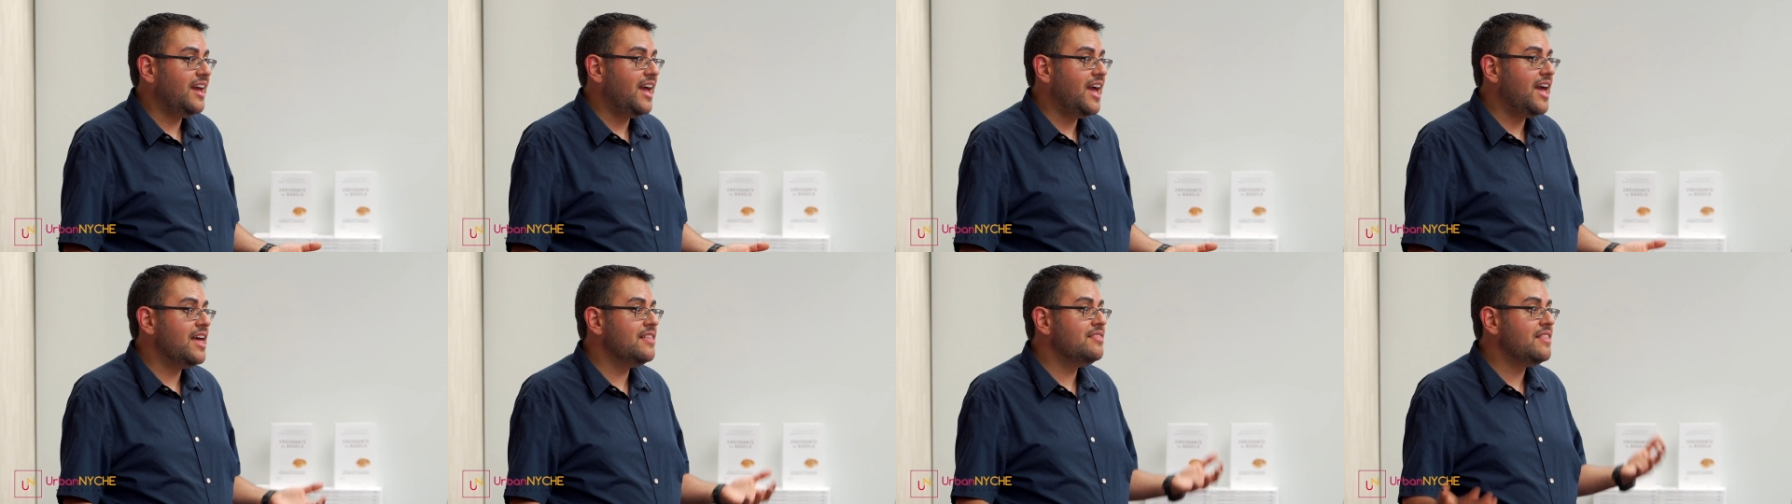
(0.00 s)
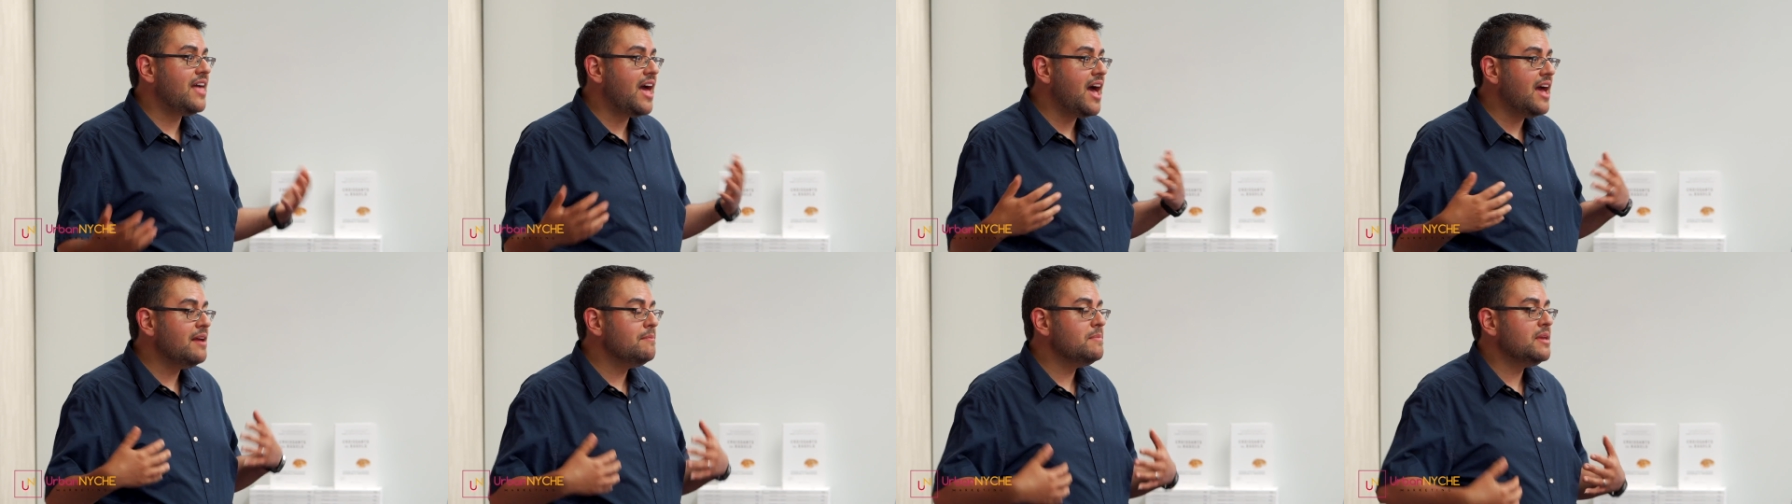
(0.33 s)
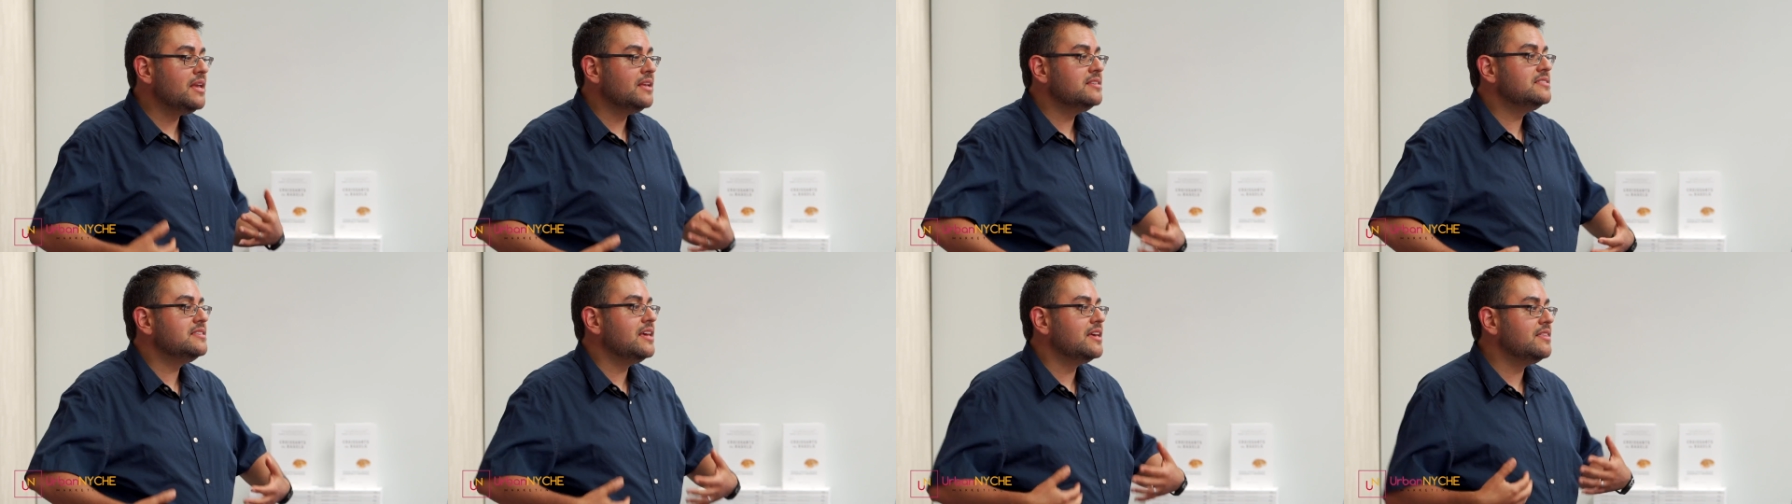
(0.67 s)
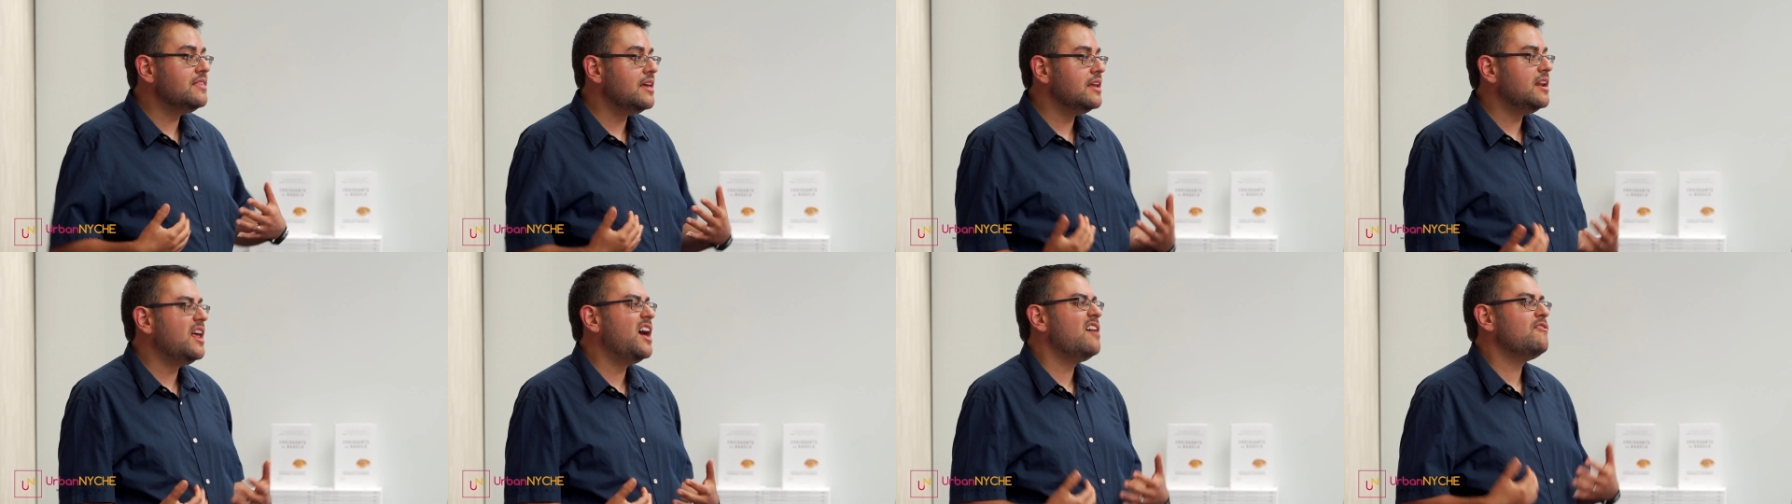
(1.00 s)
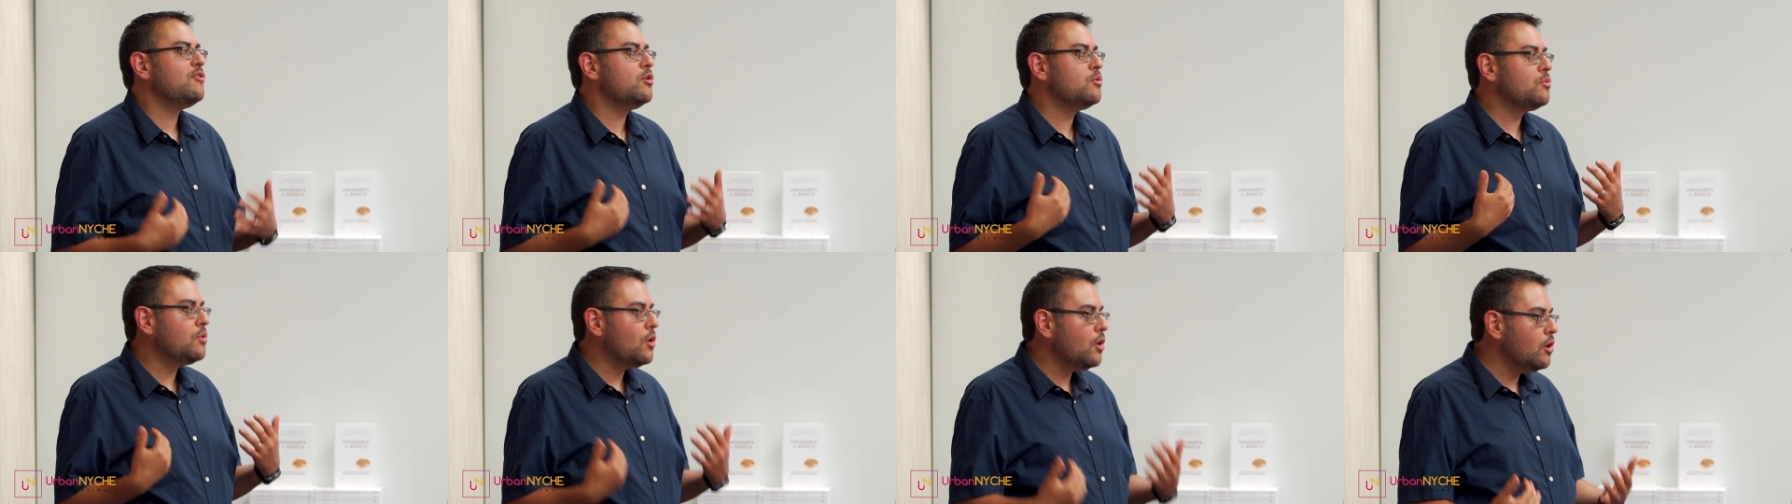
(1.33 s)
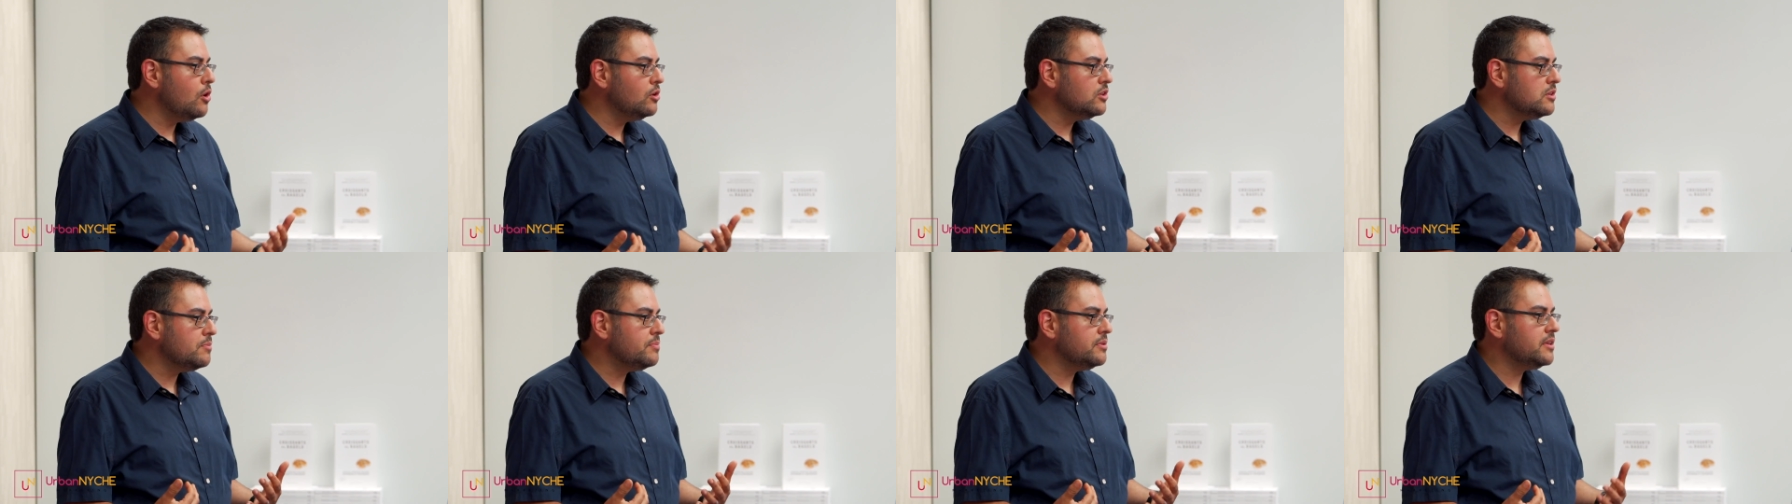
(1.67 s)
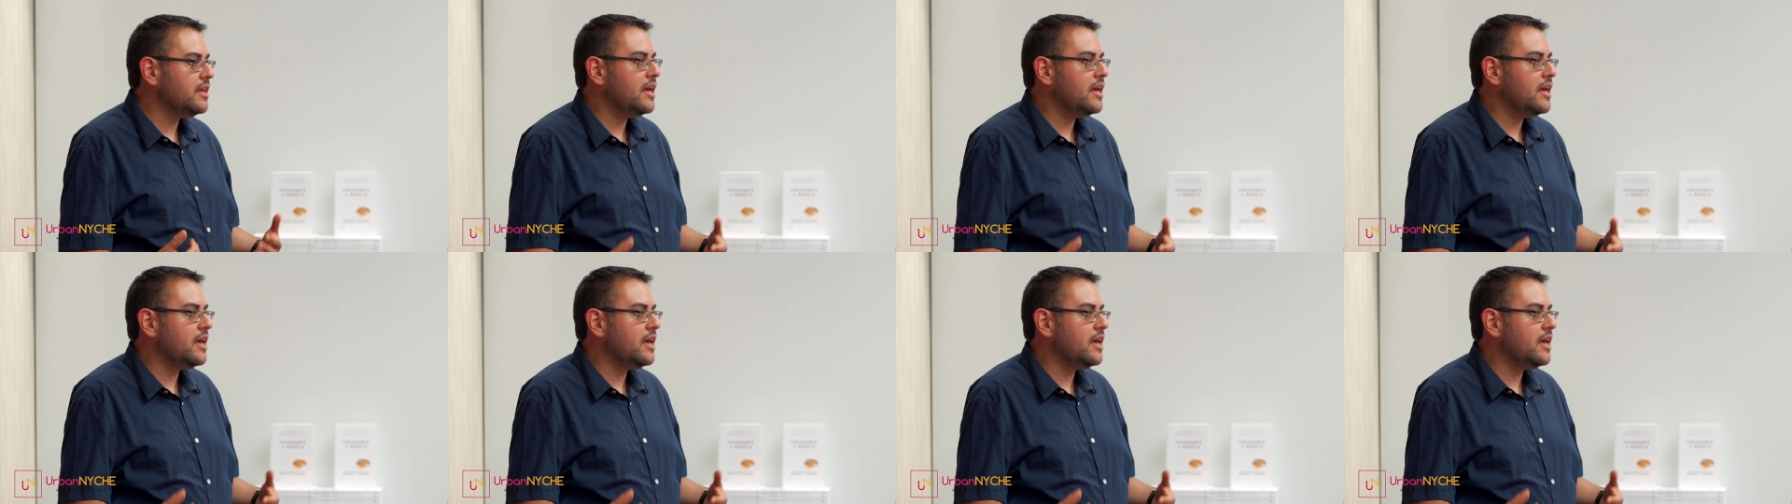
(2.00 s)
And that means they then have a role to